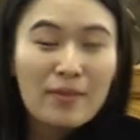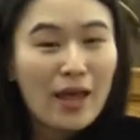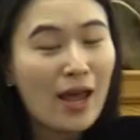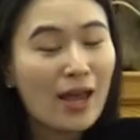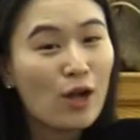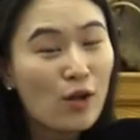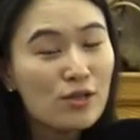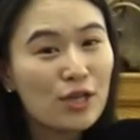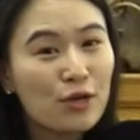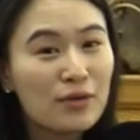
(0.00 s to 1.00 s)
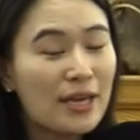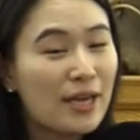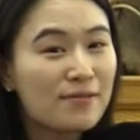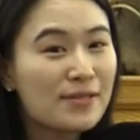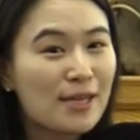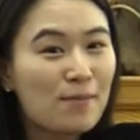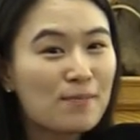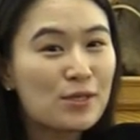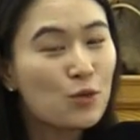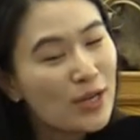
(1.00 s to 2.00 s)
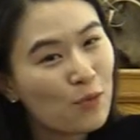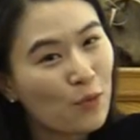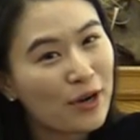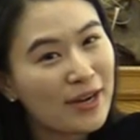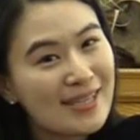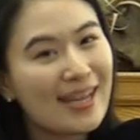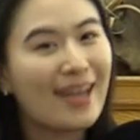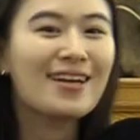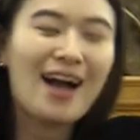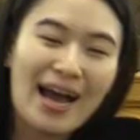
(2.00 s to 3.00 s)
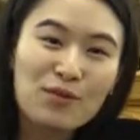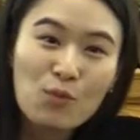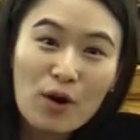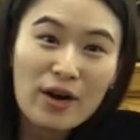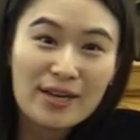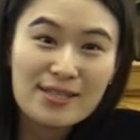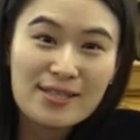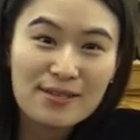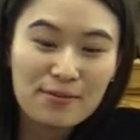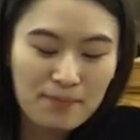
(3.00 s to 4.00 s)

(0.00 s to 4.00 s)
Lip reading: and also give some sweet words and kind words.